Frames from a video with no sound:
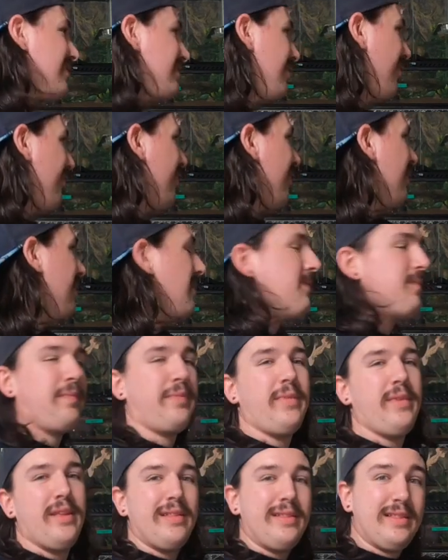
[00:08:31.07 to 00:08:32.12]
So
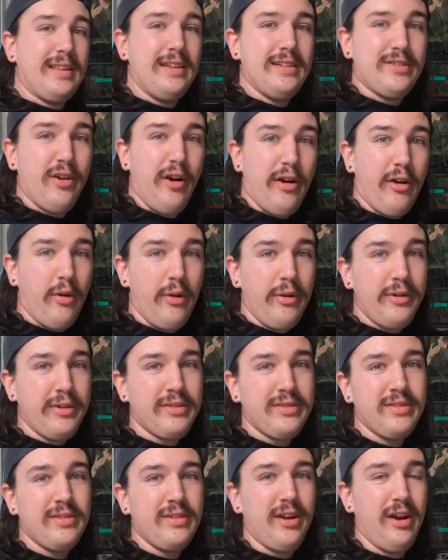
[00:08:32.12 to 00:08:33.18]
these
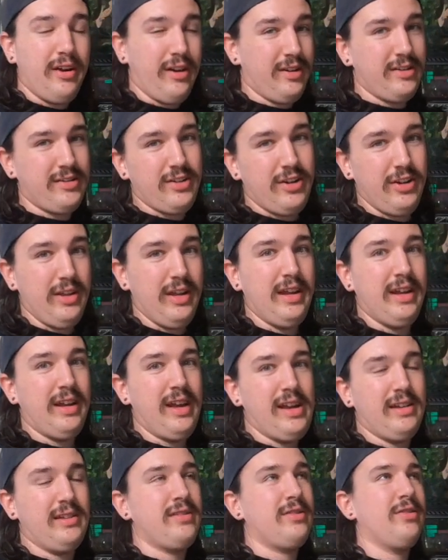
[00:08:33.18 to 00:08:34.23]
gargoyles are going to start laying
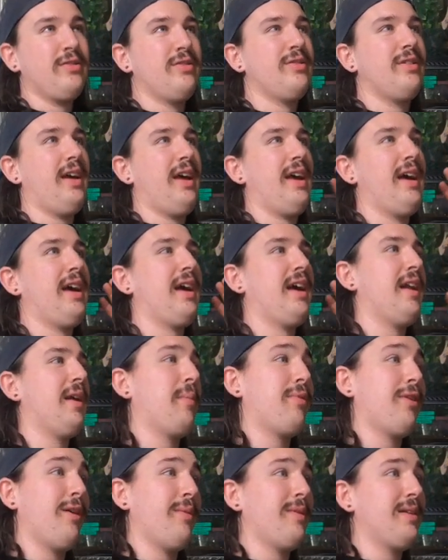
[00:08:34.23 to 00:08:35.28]
eggs soon, and I'll
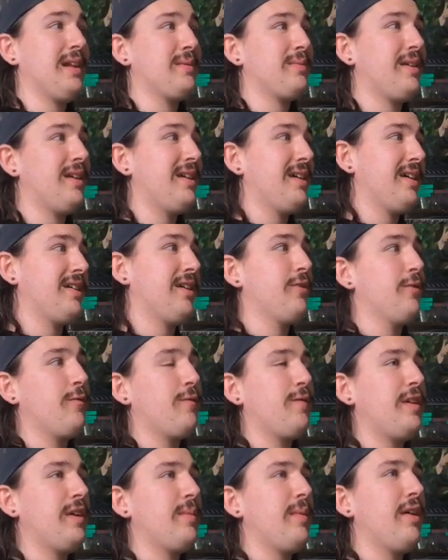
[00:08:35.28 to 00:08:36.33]
probably end up getting another
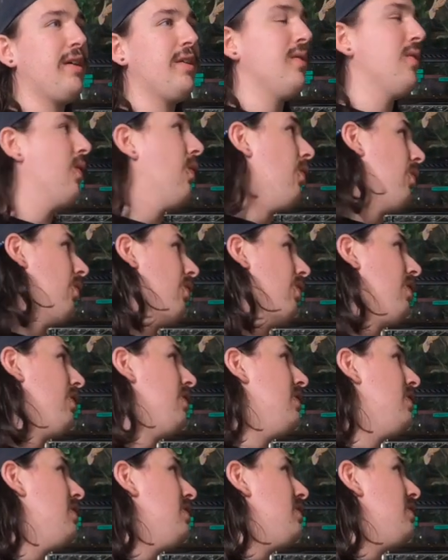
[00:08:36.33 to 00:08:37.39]
female, or